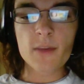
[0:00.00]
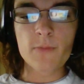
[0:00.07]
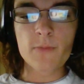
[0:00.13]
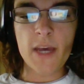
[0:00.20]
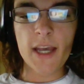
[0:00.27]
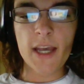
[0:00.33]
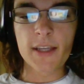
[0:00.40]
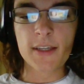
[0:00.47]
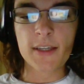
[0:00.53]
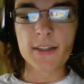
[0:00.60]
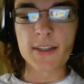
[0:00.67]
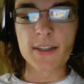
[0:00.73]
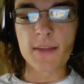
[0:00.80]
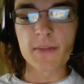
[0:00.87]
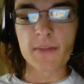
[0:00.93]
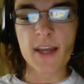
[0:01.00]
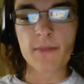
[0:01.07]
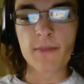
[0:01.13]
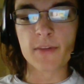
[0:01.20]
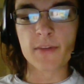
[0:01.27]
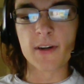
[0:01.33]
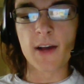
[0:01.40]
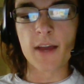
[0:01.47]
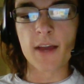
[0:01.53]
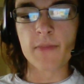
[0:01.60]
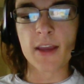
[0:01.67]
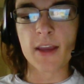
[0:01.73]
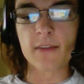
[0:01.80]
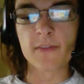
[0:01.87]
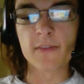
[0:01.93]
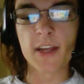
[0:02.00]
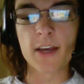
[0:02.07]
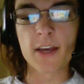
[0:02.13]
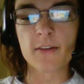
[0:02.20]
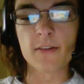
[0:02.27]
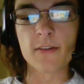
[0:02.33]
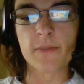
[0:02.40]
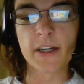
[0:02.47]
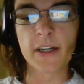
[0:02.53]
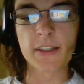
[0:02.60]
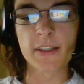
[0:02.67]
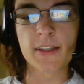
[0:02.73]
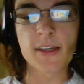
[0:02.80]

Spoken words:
back in September, I made a video about